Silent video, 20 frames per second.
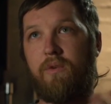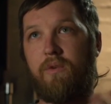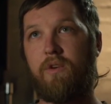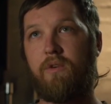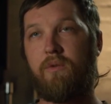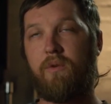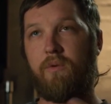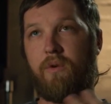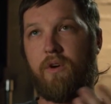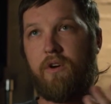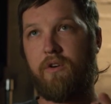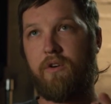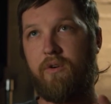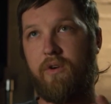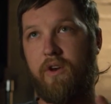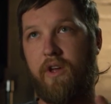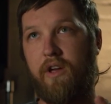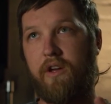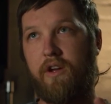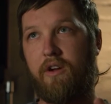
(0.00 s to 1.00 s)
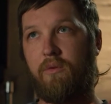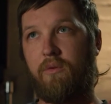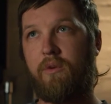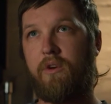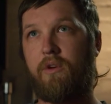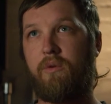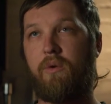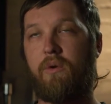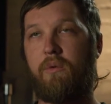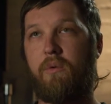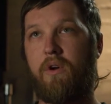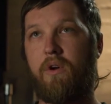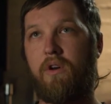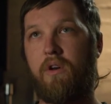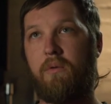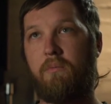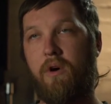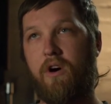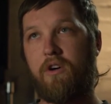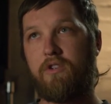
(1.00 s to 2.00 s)
we knew we wanted to do a hangar, we knew we
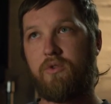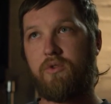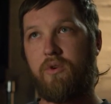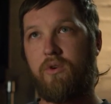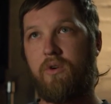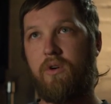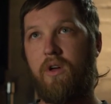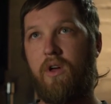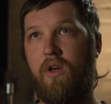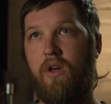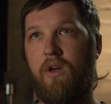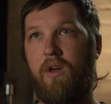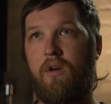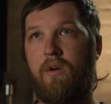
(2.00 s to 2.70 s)
wanted a module,